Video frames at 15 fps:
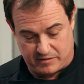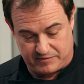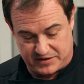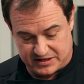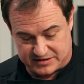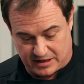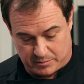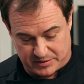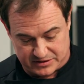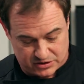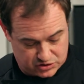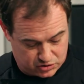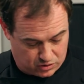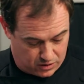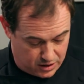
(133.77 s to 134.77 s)
of this up at
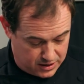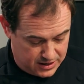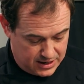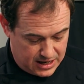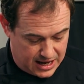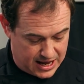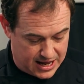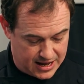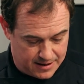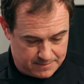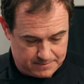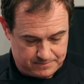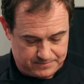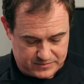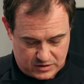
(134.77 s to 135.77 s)
the store,
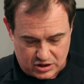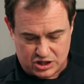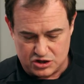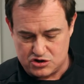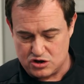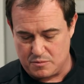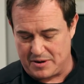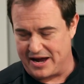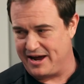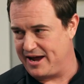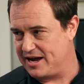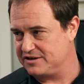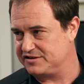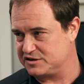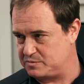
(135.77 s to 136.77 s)
um, you could do it by
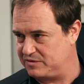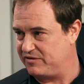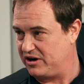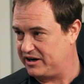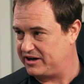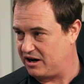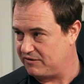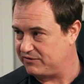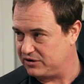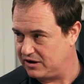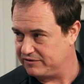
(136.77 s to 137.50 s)
hand. Just be very careful,